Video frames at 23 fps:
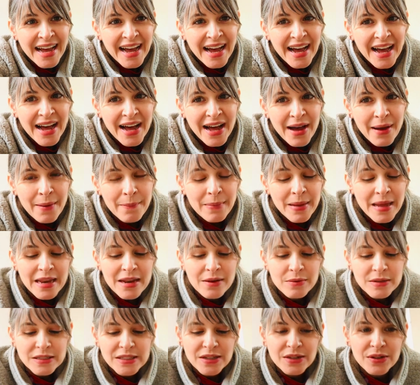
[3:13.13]
And
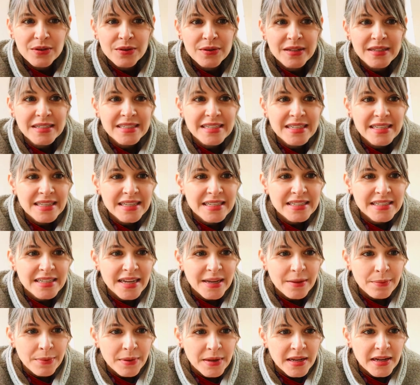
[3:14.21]
it was glued into the
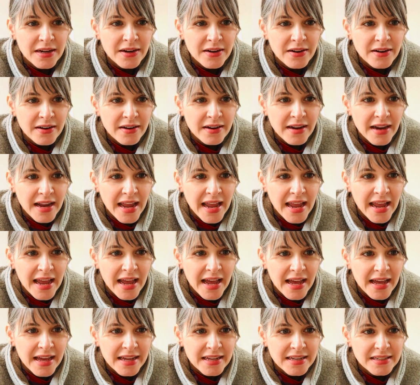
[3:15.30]
tip here,
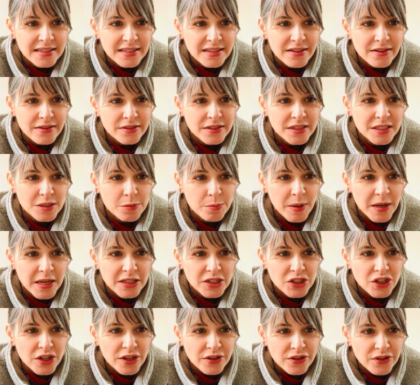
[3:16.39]
and there's
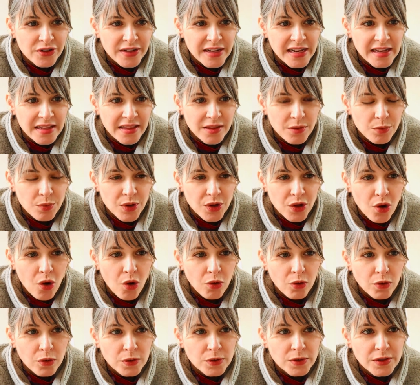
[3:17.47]
sponge underneath with
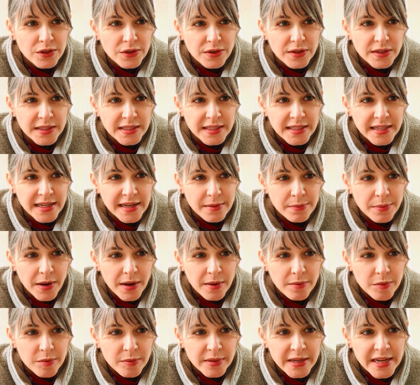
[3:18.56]
holes, you can see
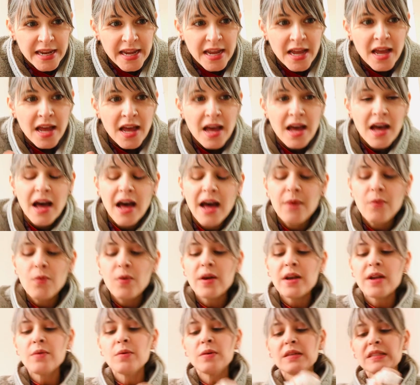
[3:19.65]
probably.
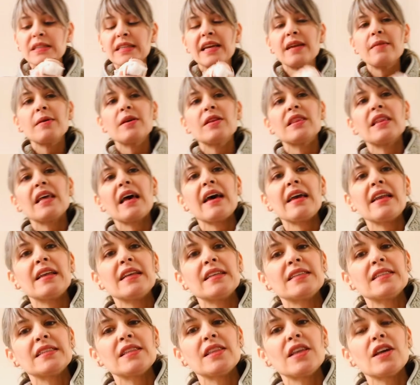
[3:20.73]
What I will say about that
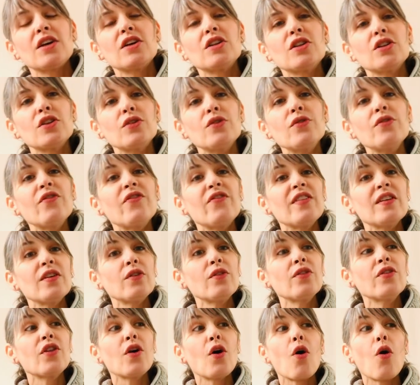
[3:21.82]
is the glue
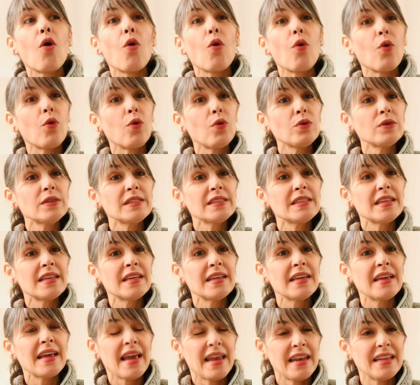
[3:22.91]
filled the holes,
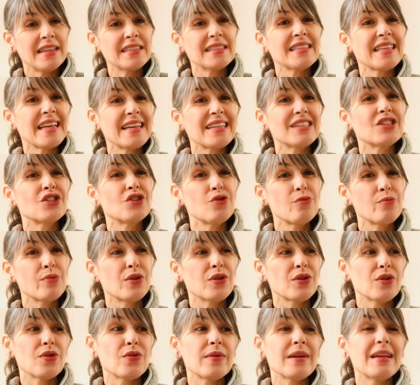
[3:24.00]
and it's like super
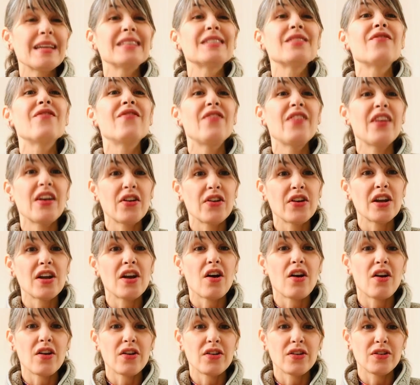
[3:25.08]
glue. It's very
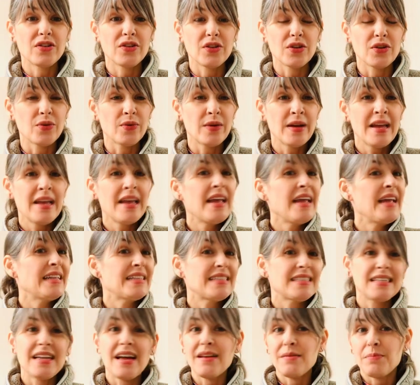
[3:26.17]
hard glue.
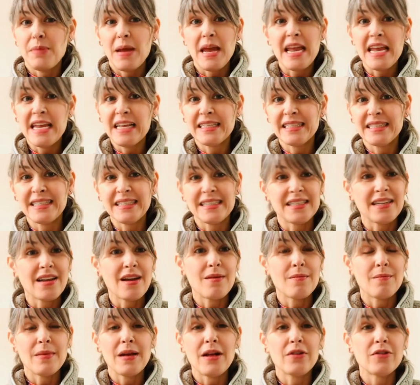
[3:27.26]
It's not paste, it's
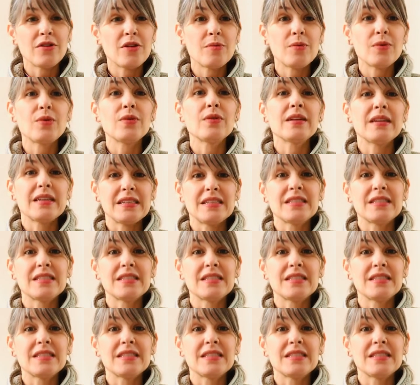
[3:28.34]
not malleable.